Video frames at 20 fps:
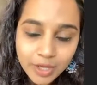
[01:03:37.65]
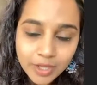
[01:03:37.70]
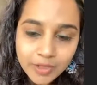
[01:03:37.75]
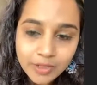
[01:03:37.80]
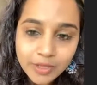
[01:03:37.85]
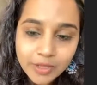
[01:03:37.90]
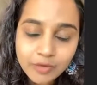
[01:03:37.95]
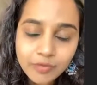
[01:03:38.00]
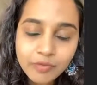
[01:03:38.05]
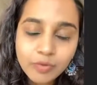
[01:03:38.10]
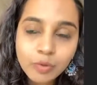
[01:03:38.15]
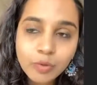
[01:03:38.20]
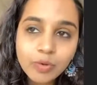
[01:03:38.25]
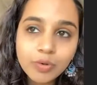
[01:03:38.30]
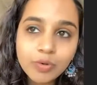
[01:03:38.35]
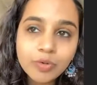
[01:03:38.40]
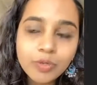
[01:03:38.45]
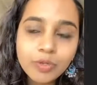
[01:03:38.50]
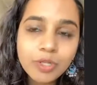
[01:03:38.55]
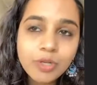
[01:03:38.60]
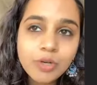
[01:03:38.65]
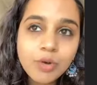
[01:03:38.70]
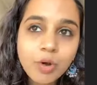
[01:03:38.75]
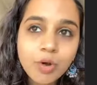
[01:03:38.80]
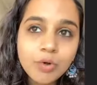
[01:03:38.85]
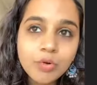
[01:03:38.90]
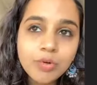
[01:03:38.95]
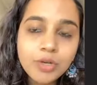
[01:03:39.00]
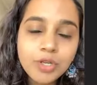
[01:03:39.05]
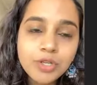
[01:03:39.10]
And therefore,
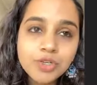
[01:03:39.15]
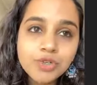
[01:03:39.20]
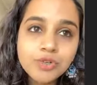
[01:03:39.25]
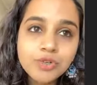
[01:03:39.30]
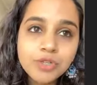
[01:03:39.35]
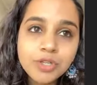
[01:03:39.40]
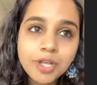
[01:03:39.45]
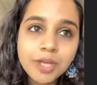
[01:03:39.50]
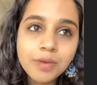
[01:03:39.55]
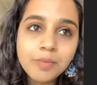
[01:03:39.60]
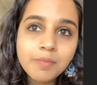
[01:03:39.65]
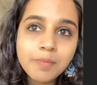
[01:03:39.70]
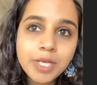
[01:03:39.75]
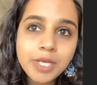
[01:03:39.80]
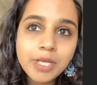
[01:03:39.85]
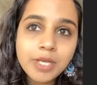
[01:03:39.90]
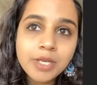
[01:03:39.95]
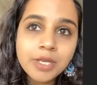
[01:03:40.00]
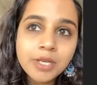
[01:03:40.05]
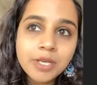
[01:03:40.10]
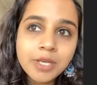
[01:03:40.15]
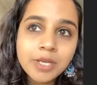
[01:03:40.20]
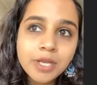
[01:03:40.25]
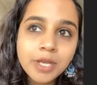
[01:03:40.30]
not only should there be